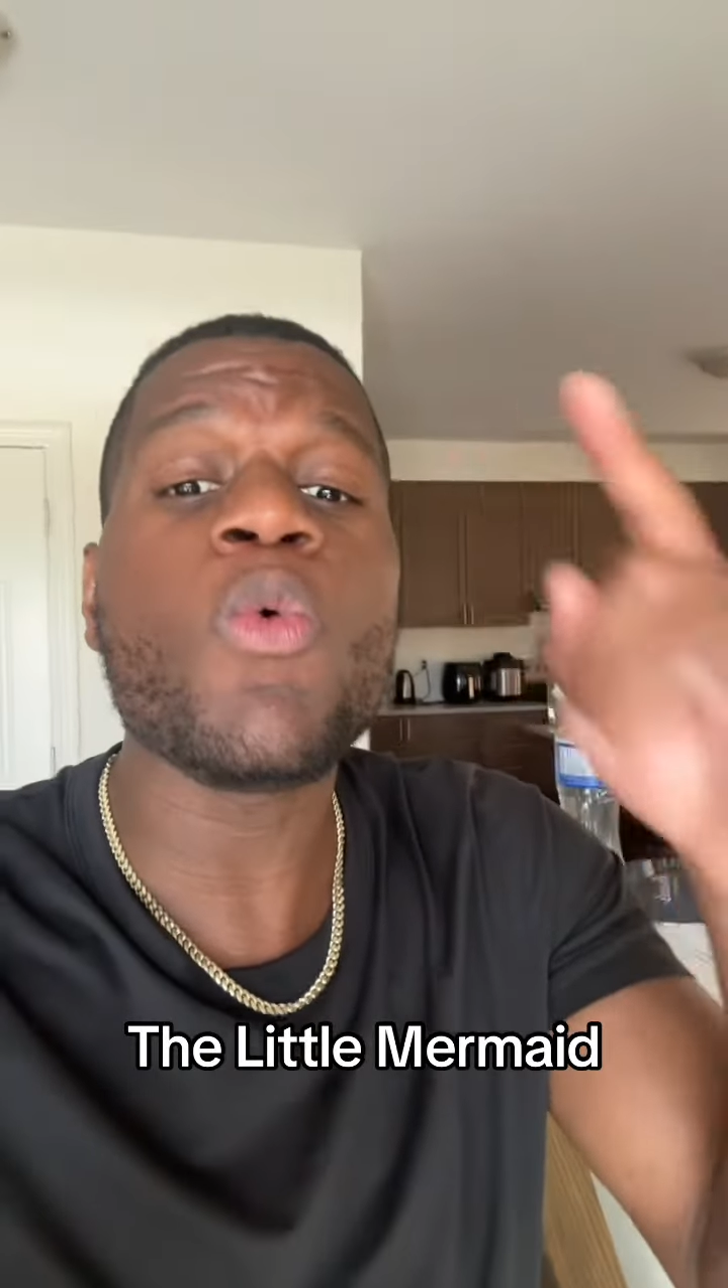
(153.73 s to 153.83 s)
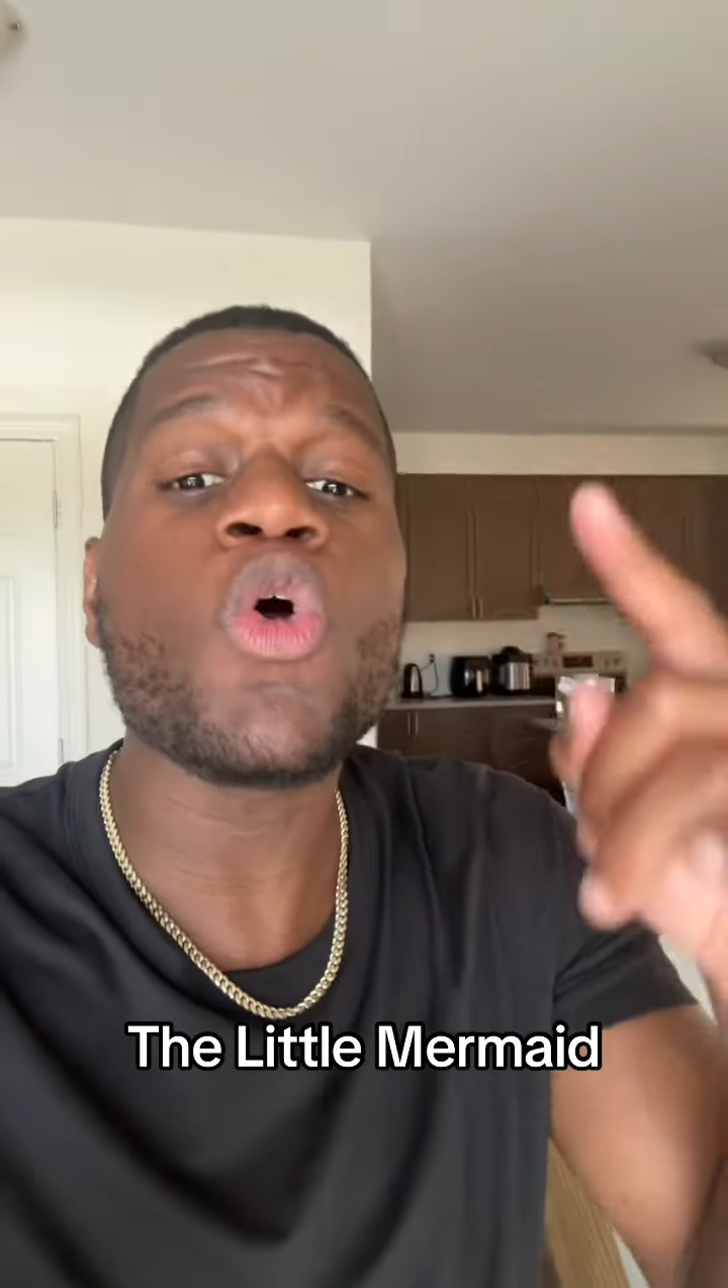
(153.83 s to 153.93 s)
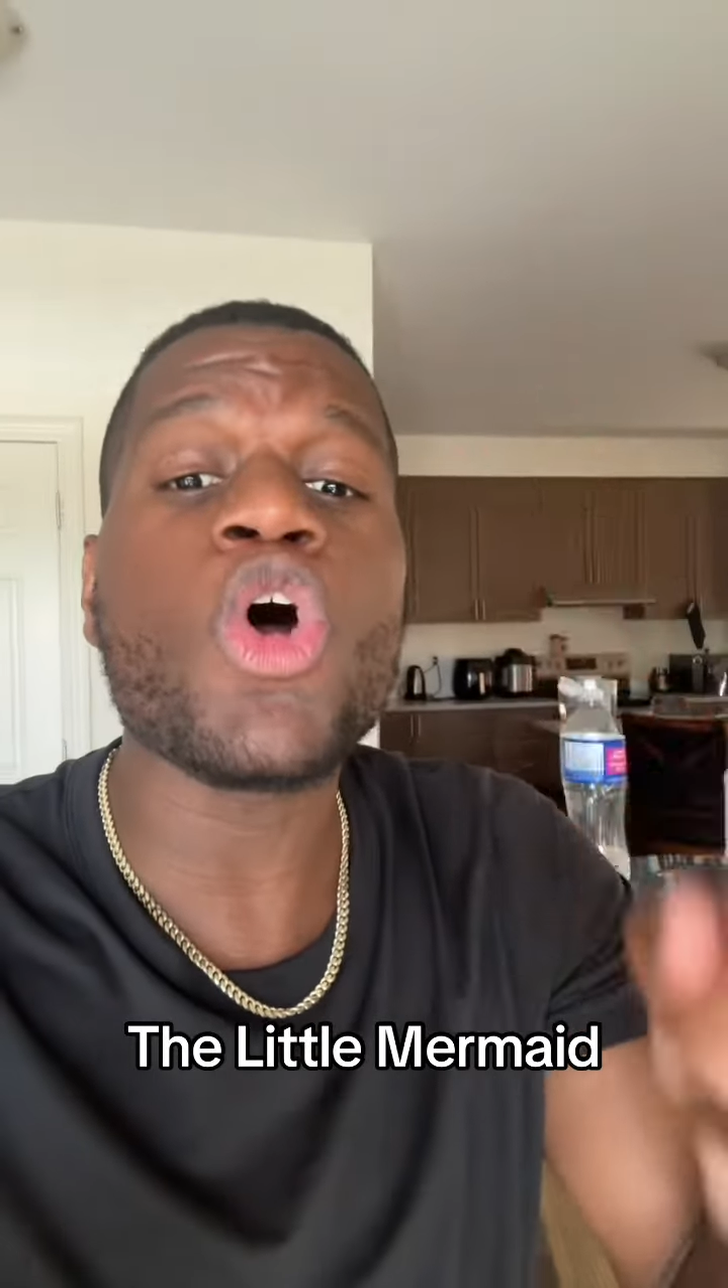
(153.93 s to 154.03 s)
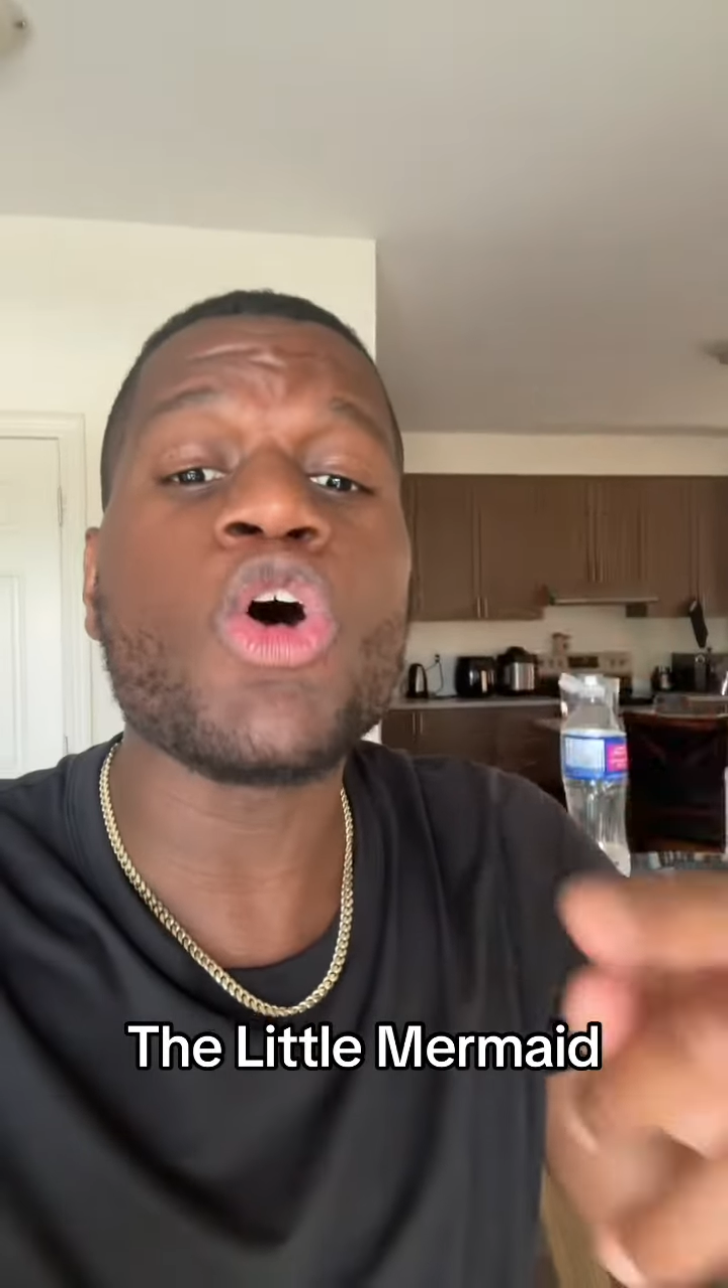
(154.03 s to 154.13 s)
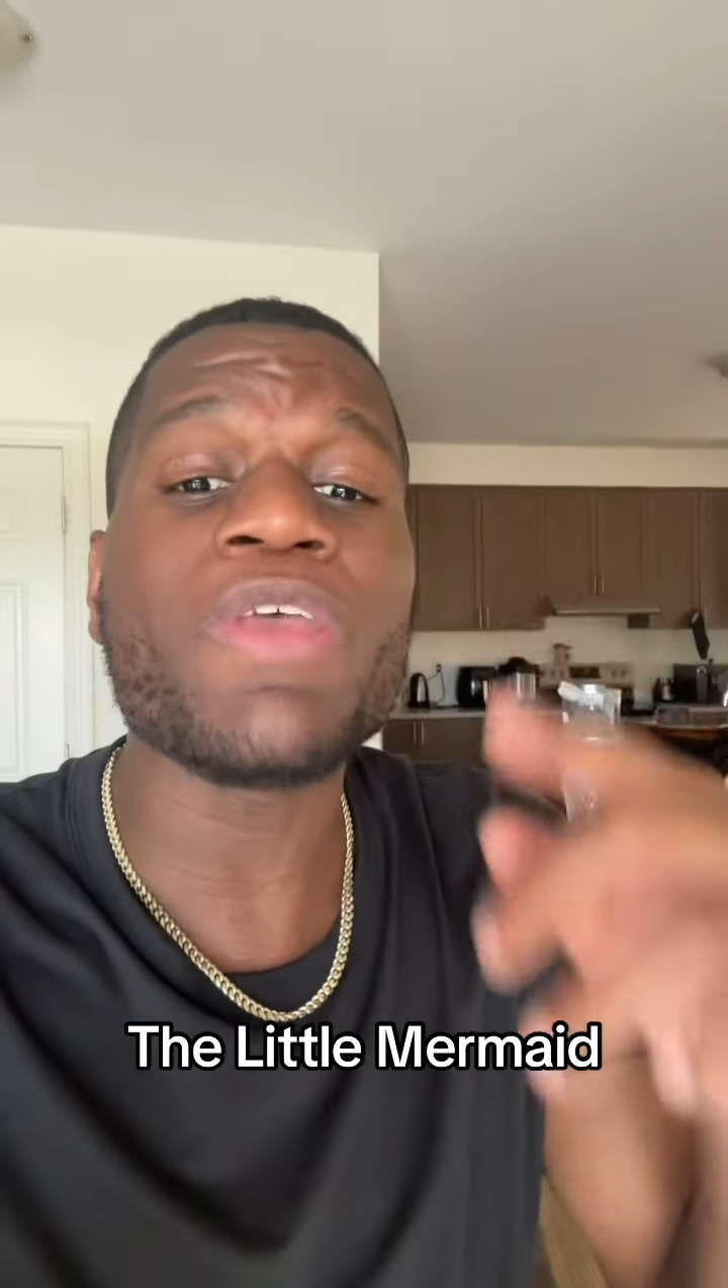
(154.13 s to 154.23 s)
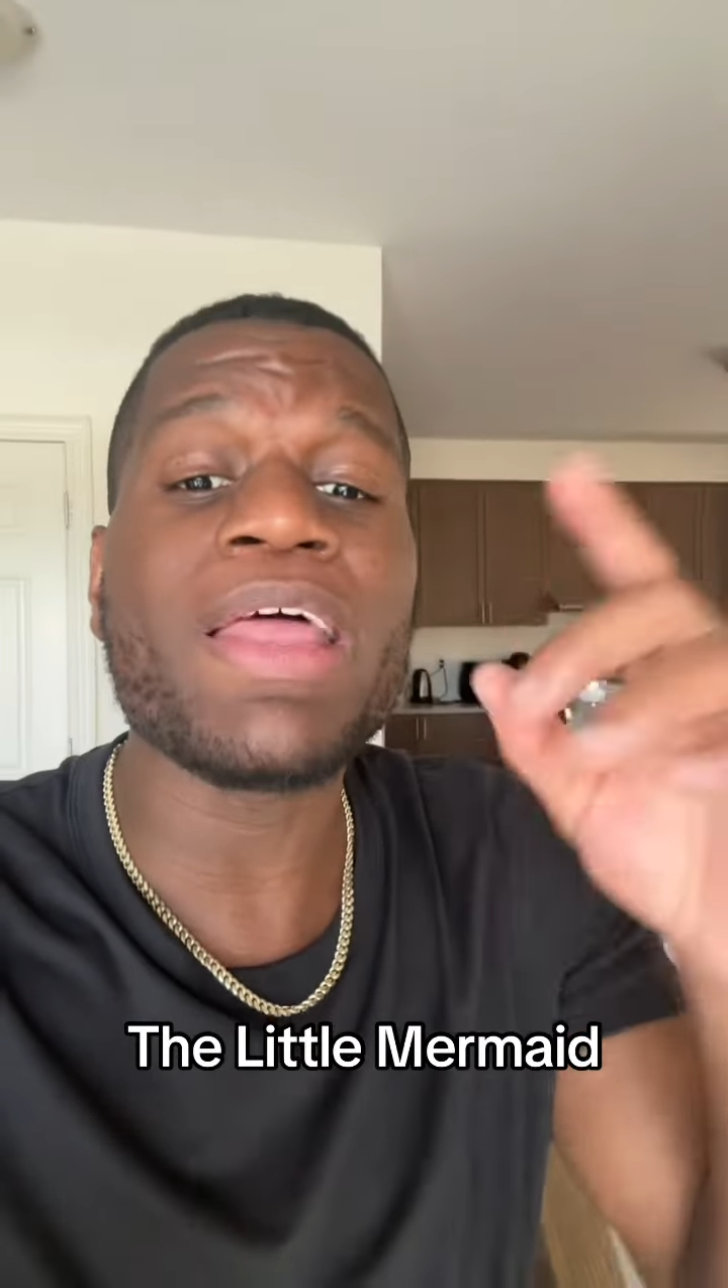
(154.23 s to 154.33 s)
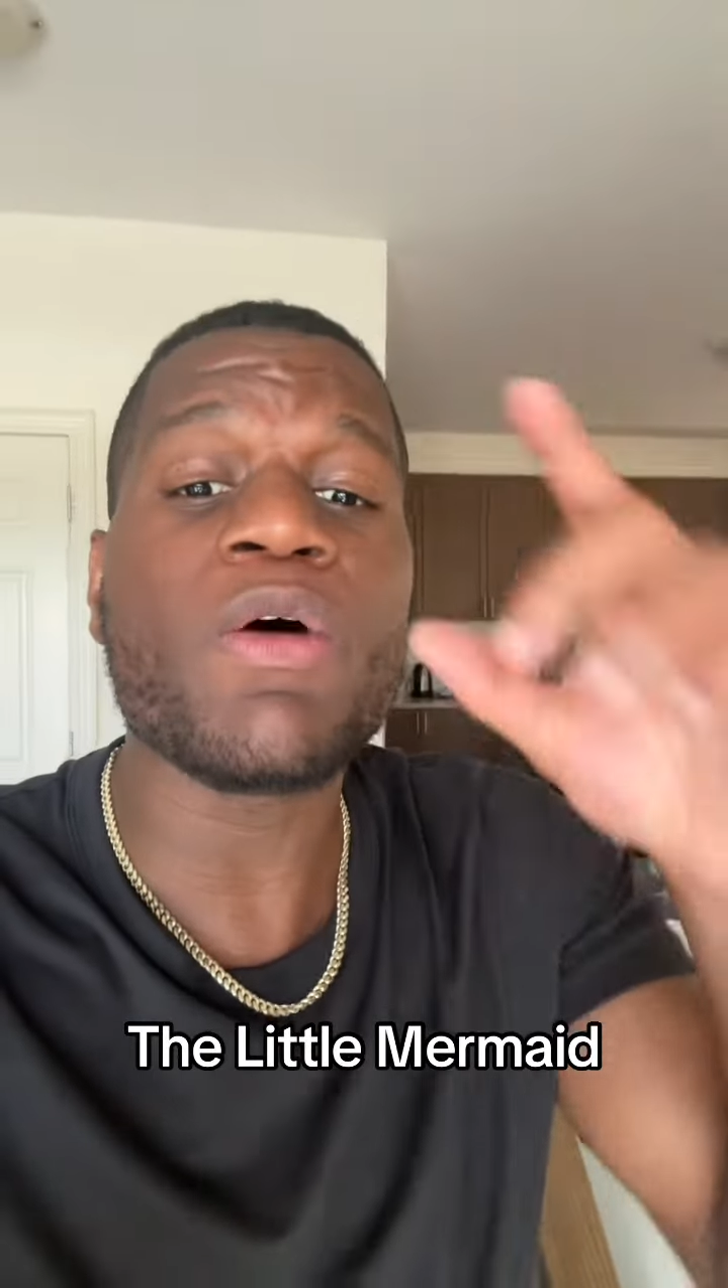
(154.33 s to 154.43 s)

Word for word: world in